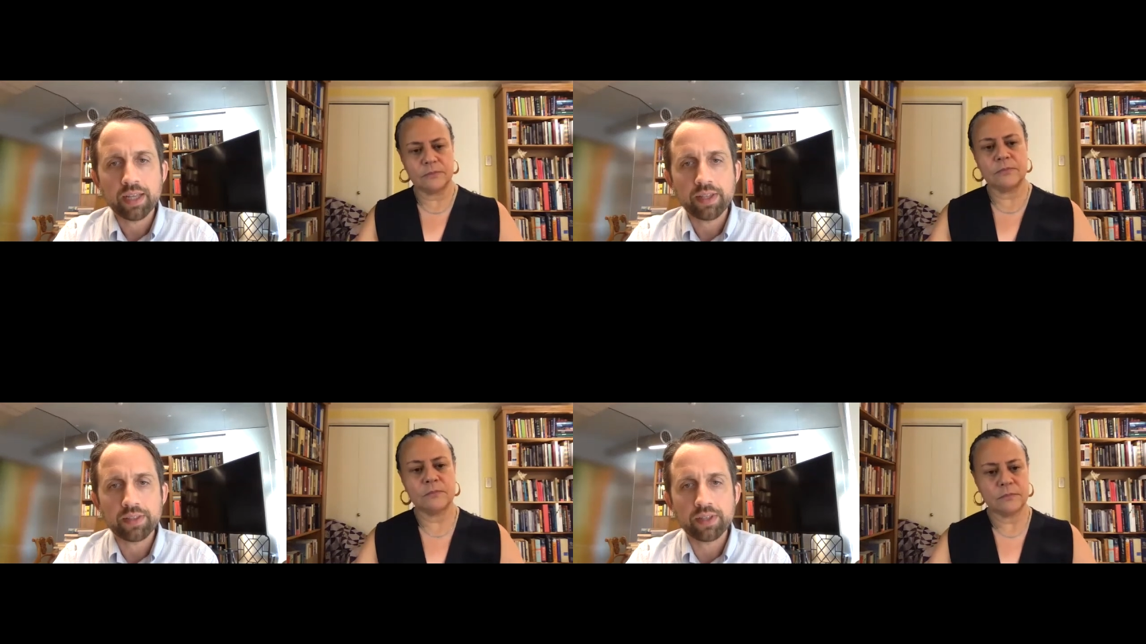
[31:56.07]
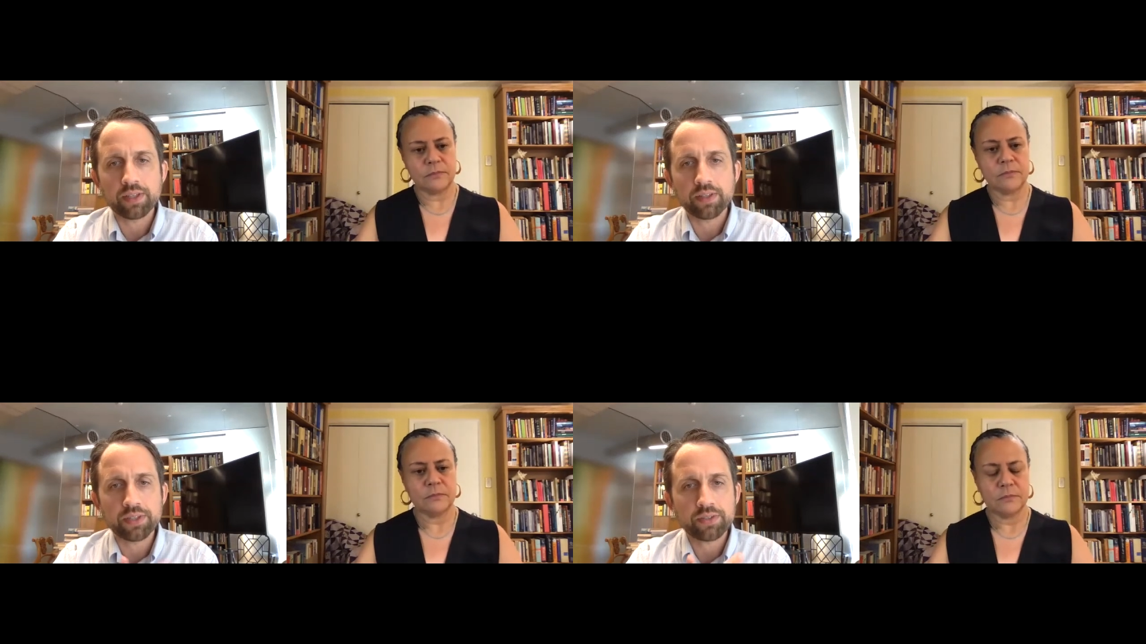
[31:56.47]
Speaker 1: the,
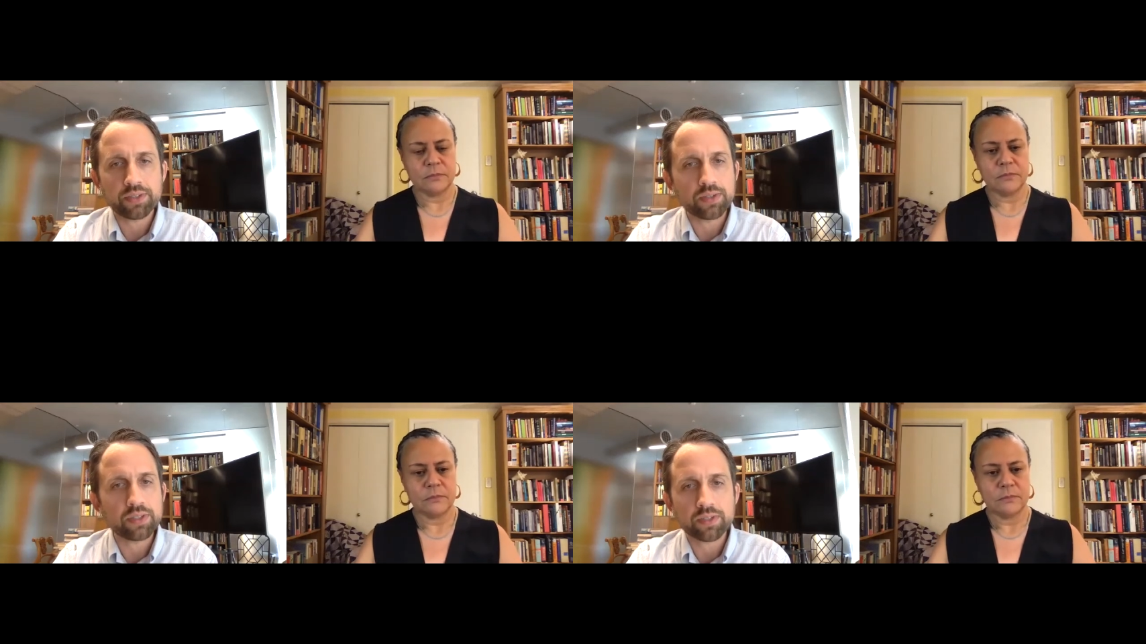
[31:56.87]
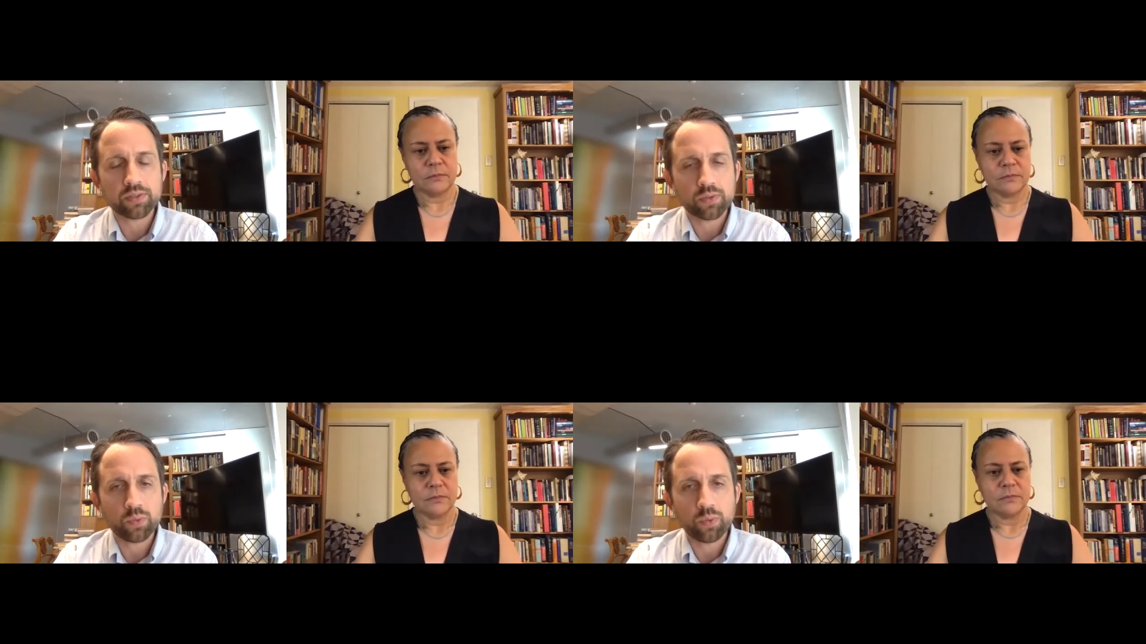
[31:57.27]
the students
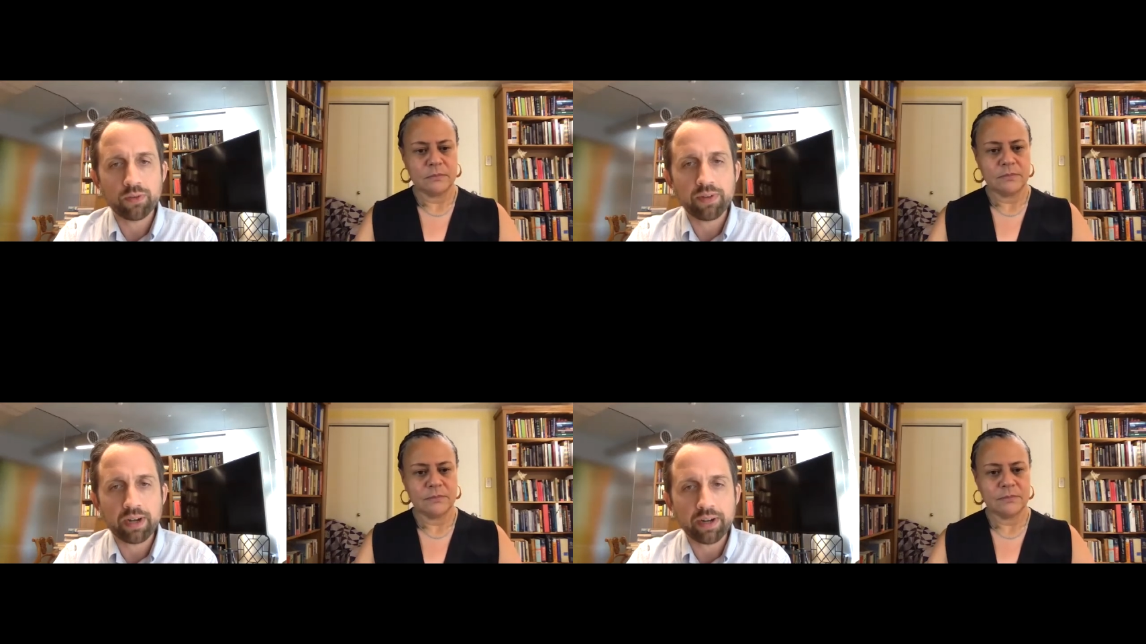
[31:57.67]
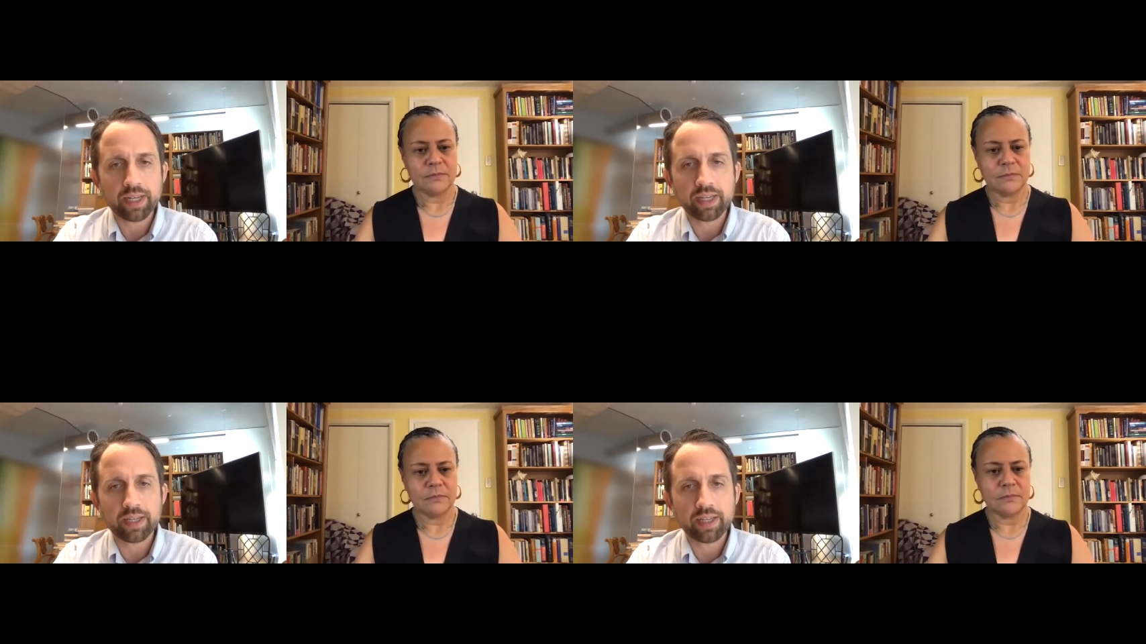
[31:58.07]
were
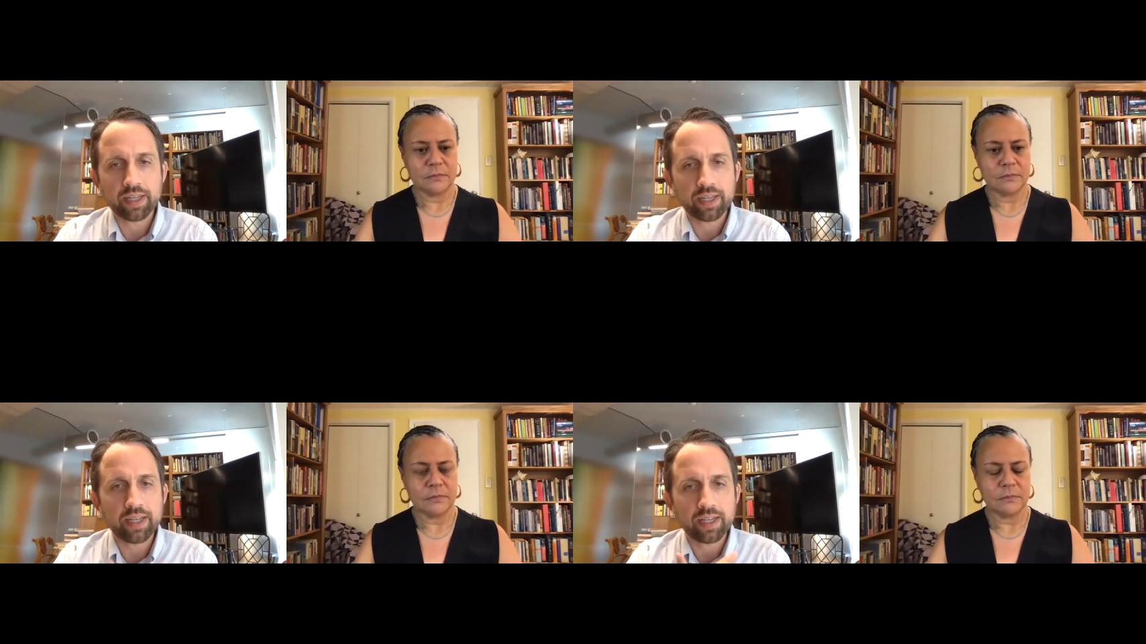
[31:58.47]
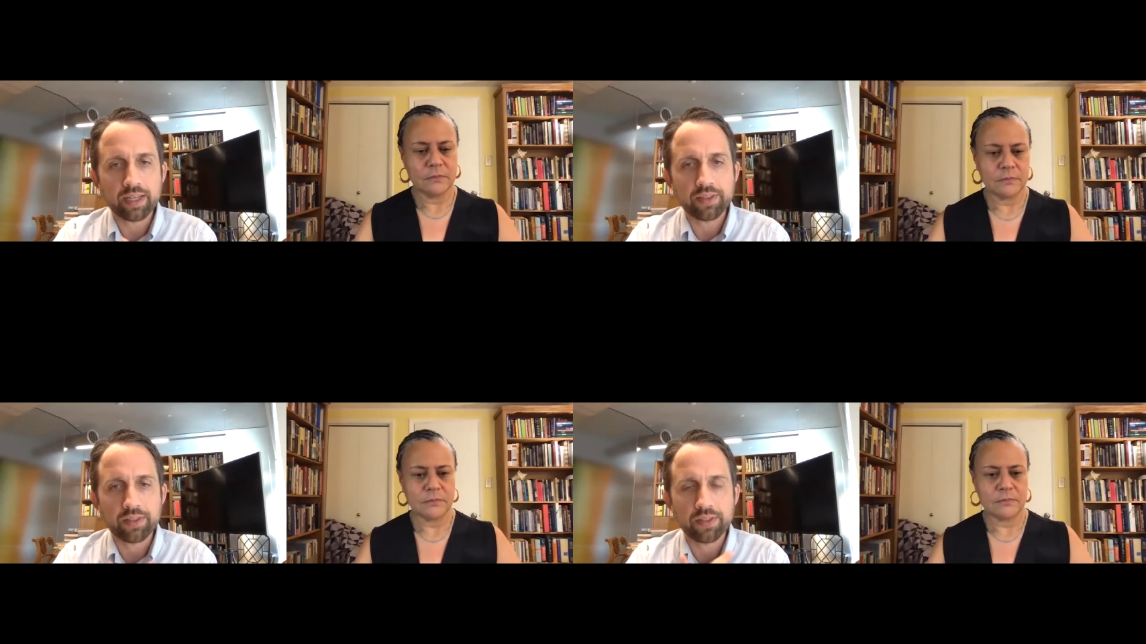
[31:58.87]
very
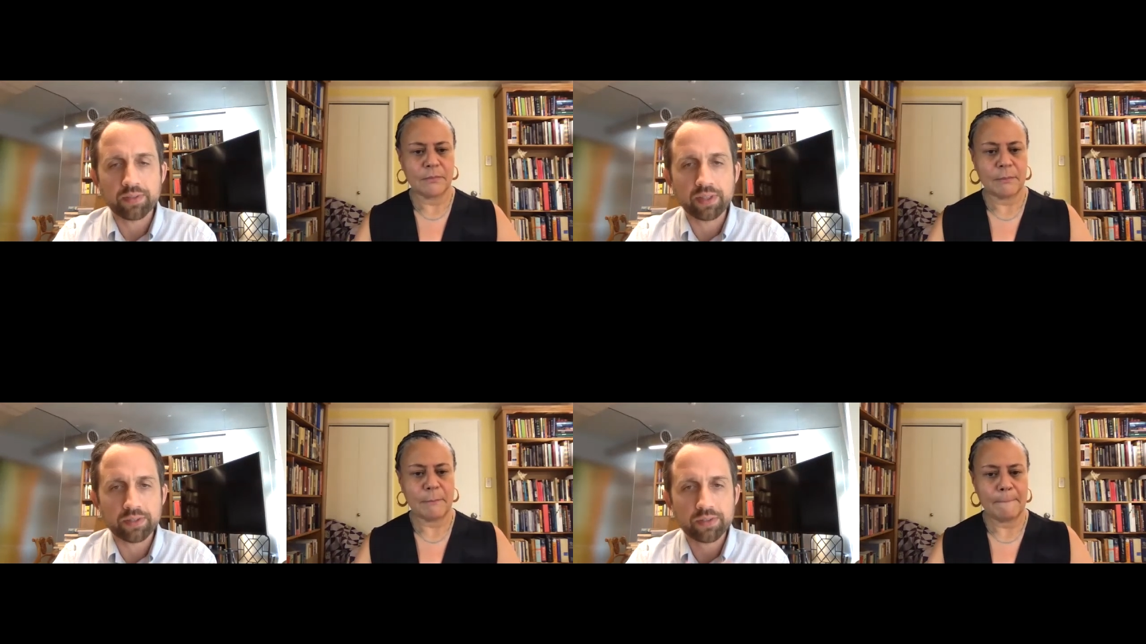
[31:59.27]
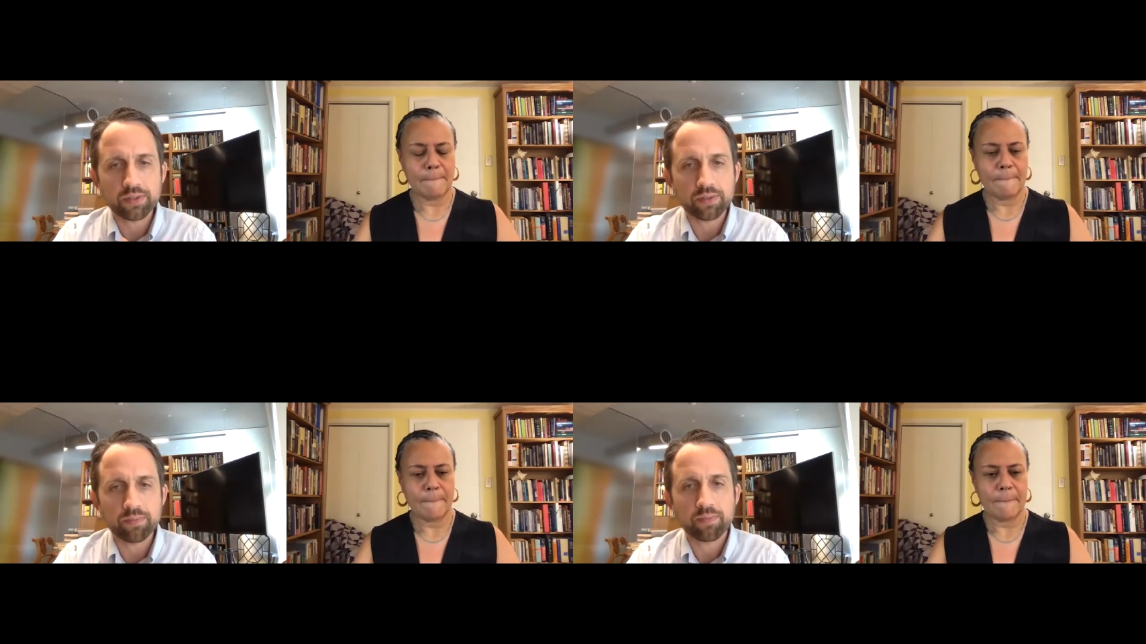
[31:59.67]
that the, the student